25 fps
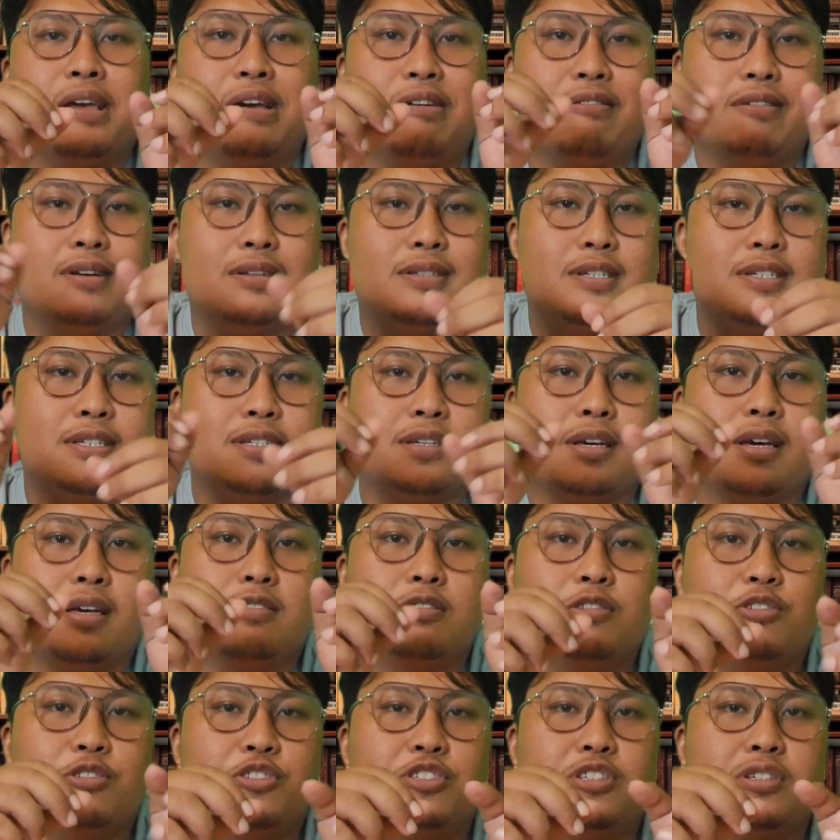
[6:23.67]
which is
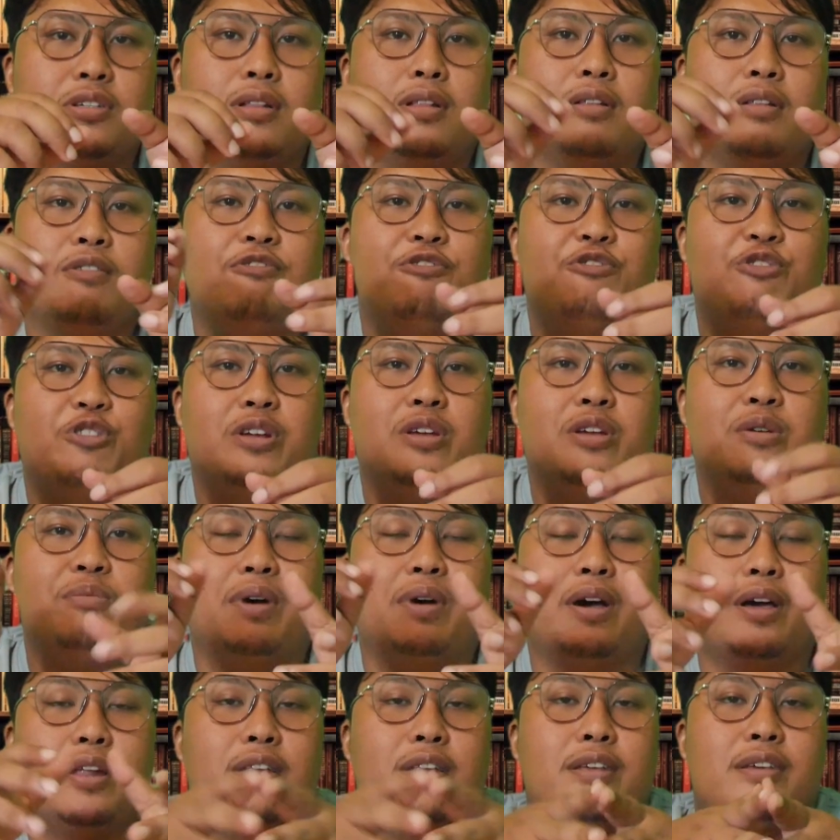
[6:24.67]
essential free
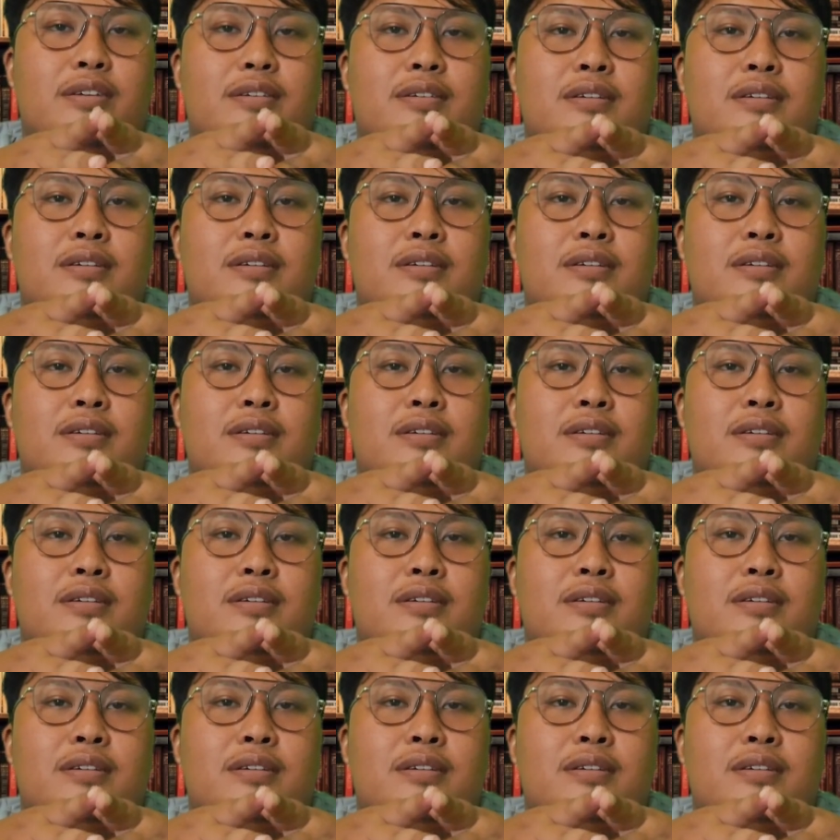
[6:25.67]
money.